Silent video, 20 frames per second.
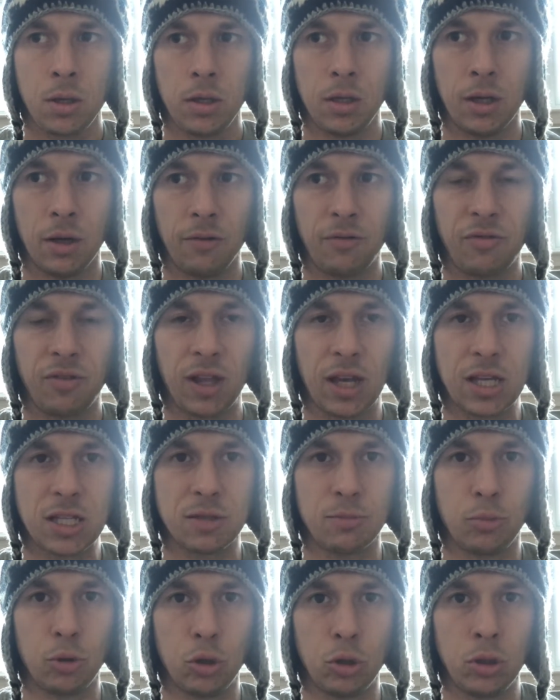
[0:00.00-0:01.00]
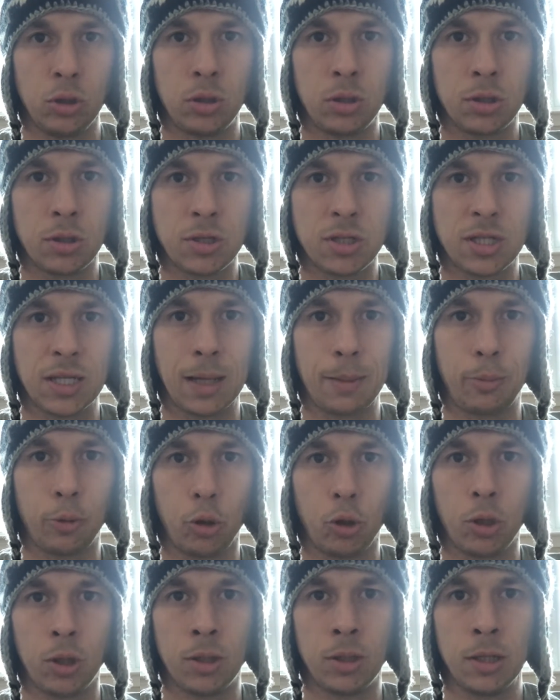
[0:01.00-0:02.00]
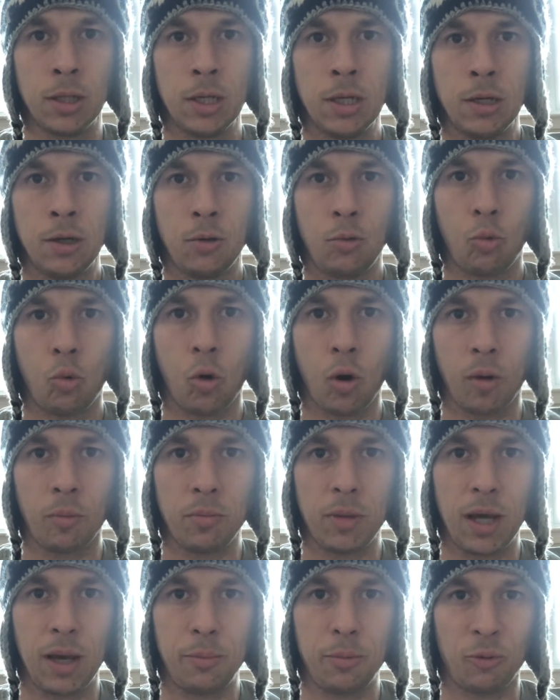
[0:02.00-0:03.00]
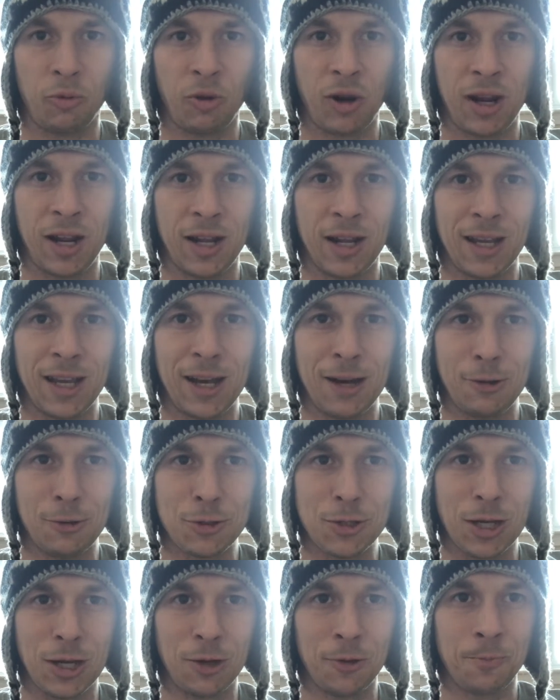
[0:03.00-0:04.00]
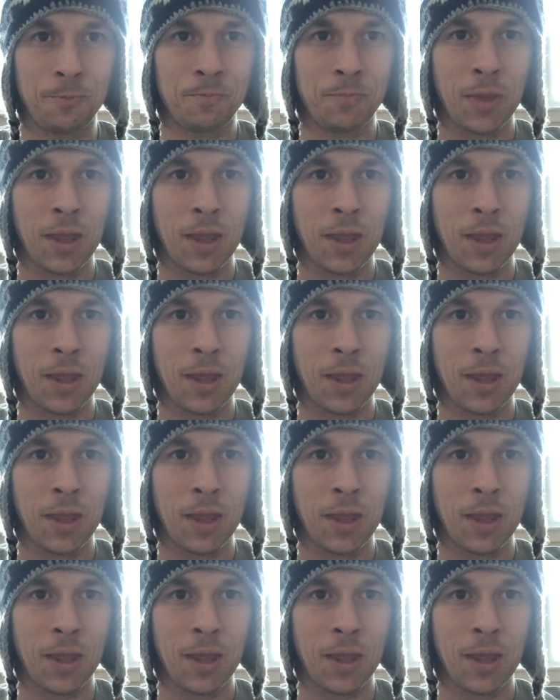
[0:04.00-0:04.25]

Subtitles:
you know, flexible, supple, warmed up and ready to go. So,